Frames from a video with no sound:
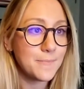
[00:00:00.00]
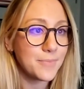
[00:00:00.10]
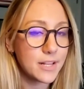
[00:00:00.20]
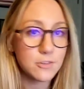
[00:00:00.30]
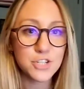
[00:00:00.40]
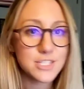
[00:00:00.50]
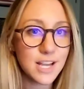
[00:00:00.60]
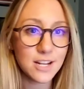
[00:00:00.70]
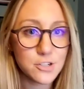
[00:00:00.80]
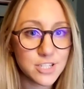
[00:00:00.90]
you know, just
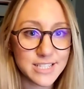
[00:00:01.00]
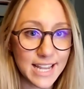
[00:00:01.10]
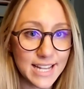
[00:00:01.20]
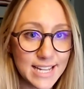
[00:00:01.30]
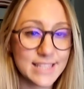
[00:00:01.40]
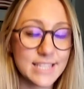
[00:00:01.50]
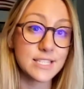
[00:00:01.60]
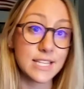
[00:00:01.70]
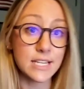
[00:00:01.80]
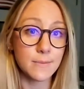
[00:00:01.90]
understanding these
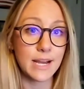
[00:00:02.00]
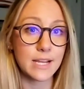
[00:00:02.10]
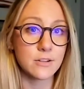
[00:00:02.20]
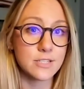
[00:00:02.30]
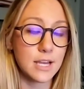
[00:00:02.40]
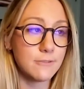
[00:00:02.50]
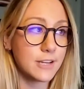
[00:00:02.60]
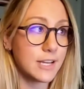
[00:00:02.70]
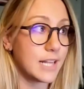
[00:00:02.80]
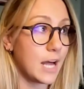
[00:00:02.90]
things about yourself
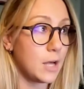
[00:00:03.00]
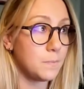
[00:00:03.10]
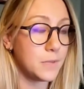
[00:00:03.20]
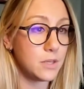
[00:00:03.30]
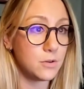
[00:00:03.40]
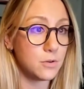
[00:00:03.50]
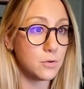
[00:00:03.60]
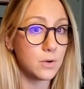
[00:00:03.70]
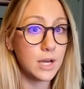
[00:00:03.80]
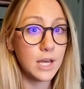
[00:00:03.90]
can help
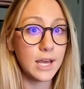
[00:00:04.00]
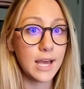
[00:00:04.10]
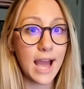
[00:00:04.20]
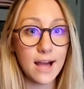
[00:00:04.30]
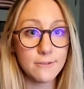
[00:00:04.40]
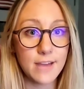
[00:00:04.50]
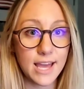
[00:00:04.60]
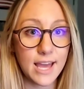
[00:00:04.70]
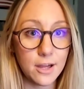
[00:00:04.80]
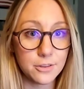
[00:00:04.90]
you have a
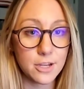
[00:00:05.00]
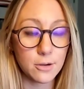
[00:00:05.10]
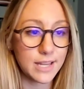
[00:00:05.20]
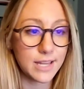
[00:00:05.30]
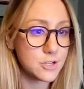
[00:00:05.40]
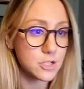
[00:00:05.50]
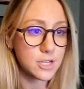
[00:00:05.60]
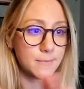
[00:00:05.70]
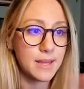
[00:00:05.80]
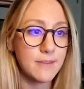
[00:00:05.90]
healthier
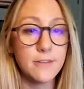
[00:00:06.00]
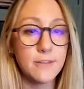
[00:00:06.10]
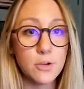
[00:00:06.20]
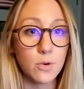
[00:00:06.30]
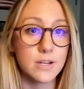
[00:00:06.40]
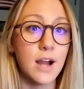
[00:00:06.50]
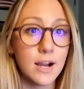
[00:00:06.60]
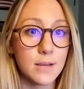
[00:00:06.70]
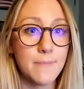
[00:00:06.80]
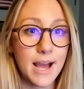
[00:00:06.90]
relationship, even if you were
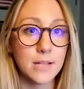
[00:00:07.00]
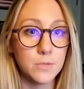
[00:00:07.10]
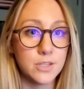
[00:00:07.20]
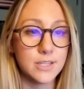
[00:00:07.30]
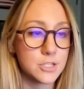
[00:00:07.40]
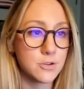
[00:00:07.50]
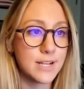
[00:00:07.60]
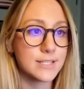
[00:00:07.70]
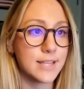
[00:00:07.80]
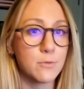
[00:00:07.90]
not compatible in these
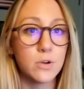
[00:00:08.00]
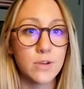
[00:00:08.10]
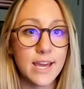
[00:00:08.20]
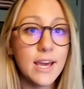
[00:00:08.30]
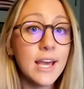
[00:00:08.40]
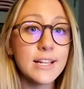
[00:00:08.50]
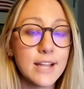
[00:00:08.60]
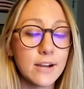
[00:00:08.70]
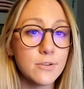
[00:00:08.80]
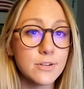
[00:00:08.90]
traits. Like, okay, now
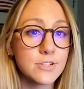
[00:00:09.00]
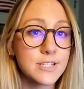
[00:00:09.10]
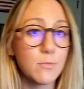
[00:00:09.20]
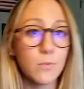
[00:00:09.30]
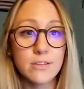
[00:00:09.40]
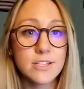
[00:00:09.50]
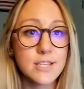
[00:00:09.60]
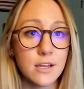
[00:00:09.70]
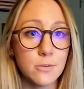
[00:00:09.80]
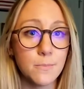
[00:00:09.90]
you understand where this
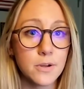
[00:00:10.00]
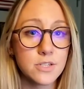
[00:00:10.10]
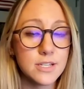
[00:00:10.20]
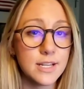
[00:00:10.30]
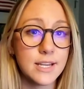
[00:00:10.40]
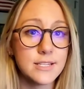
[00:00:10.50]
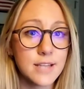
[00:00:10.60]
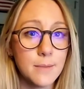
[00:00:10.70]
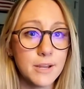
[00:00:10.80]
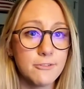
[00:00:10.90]
other person is
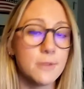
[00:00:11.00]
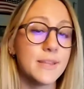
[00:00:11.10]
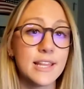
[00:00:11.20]
coming from and